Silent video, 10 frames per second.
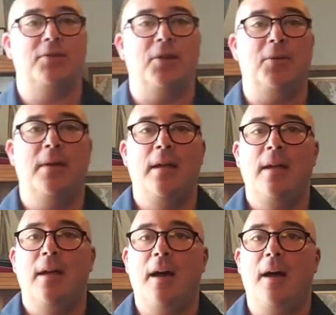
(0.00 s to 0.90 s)
So
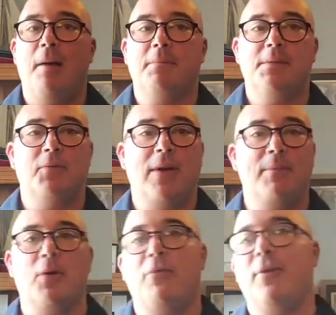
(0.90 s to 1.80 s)
some great
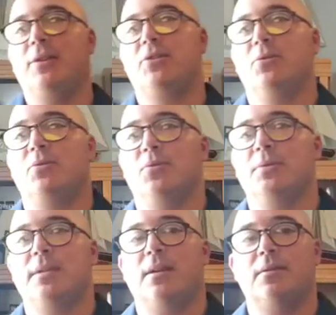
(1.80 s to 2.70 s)
motivational
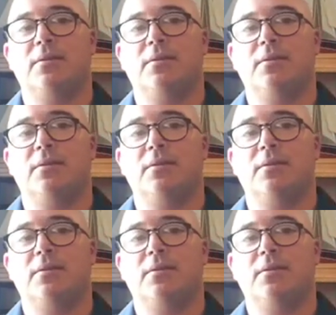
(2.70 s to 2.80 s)
tools there.